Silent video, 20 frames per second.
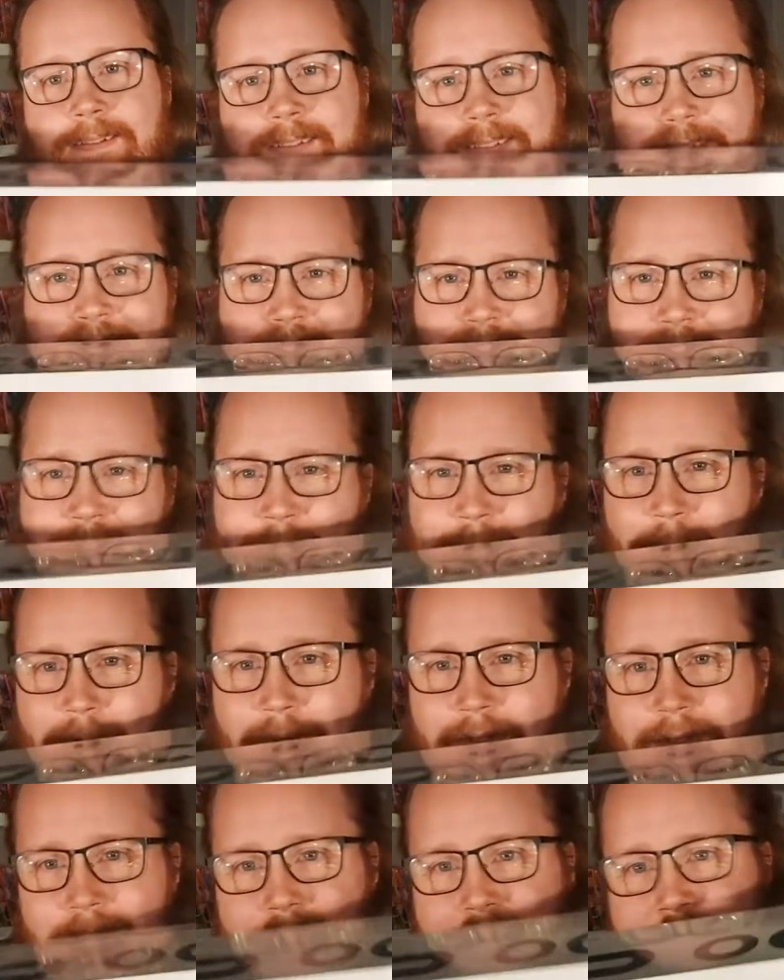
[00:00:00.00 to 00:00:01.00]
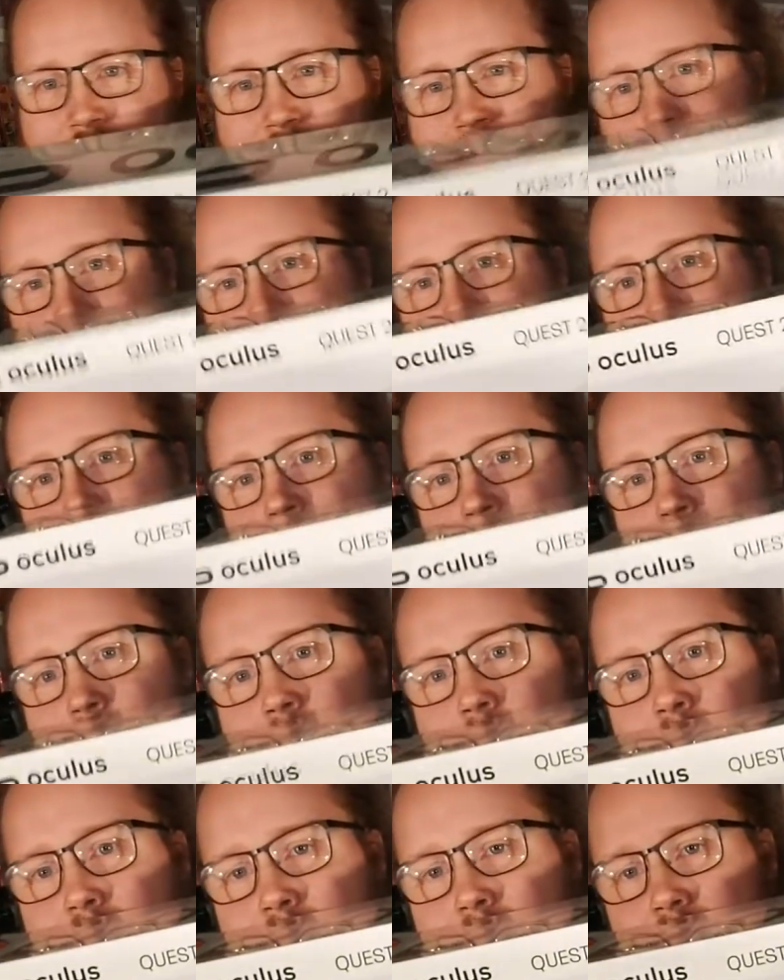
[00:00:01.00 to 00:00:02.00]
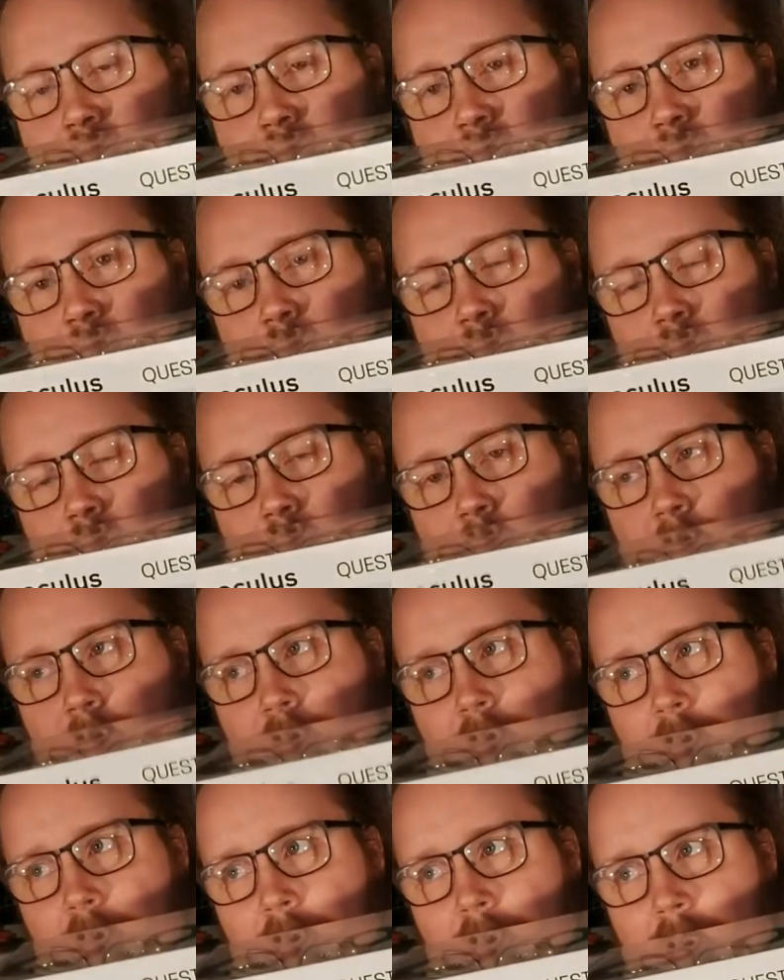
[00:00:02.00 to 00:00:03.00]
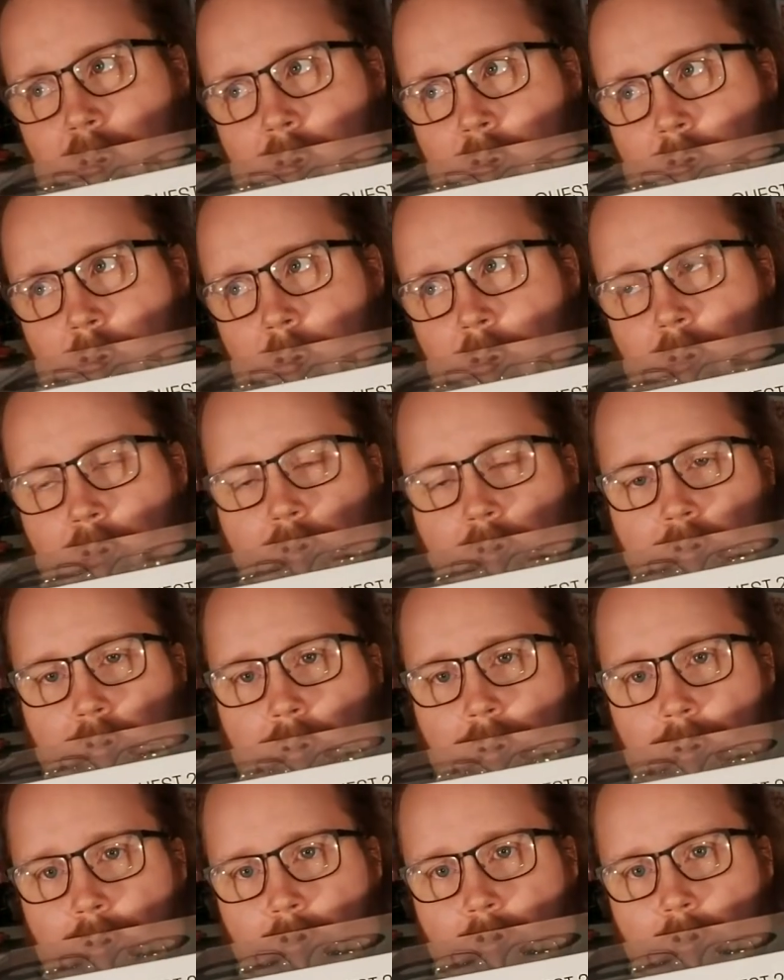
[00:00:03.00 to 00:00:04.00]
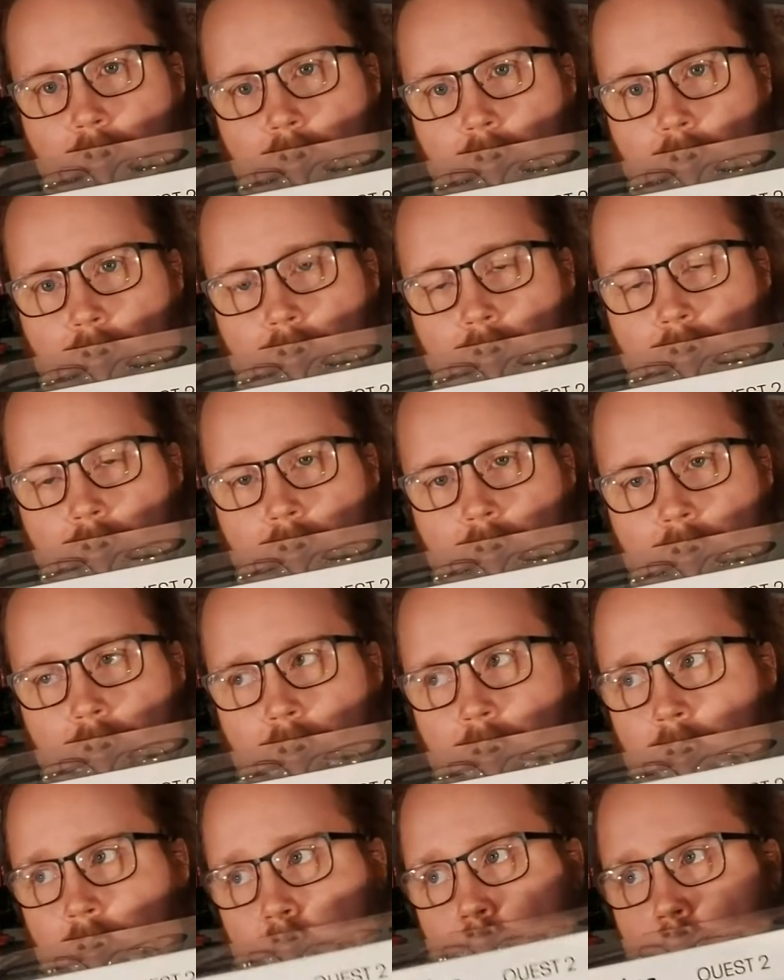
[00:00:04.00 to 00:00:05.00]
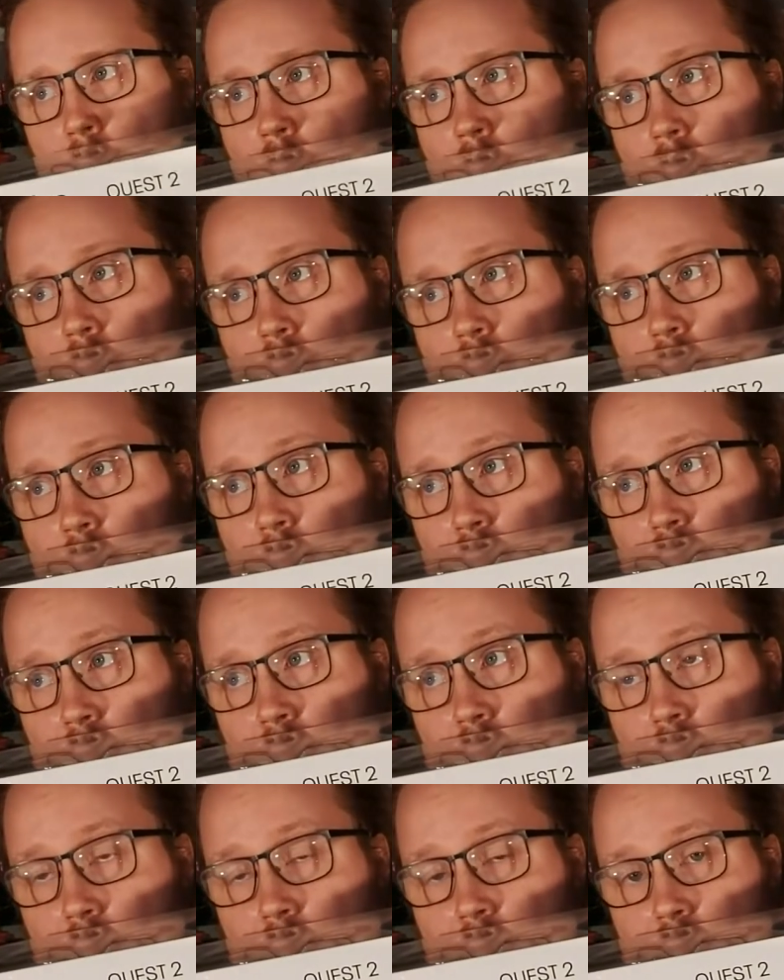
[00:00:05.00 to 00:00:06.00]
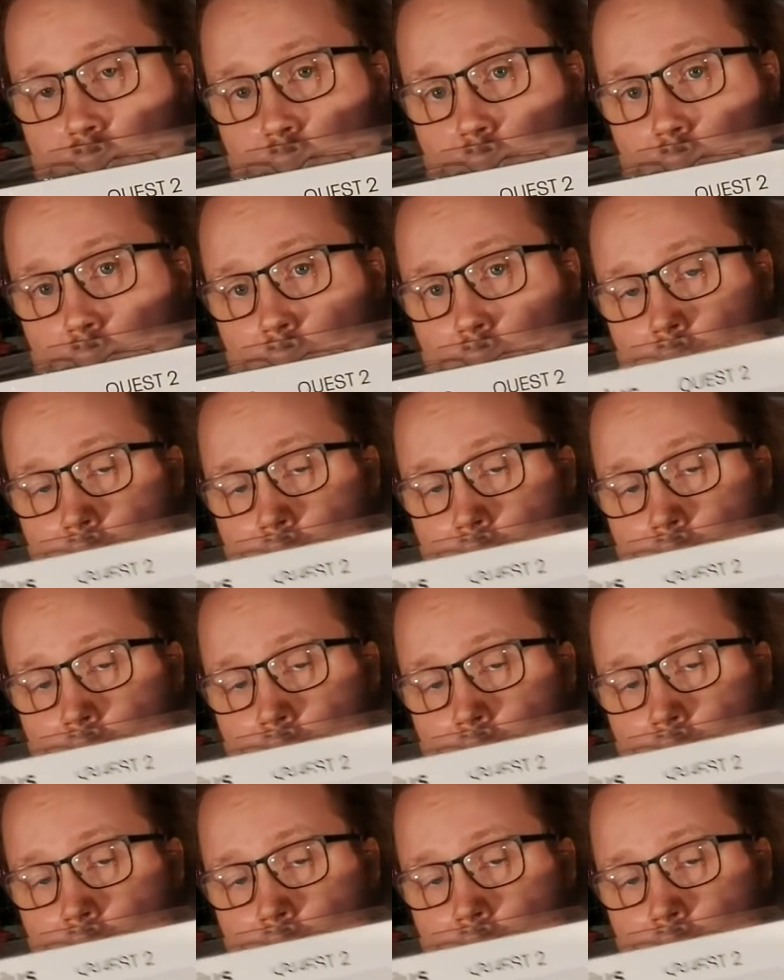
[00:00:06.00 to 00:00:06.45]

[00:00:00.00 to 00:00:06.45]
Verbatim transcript: of course not. I'm very excited to be able to play uh, Minecraft in VR and a whole lot of other stuff as well.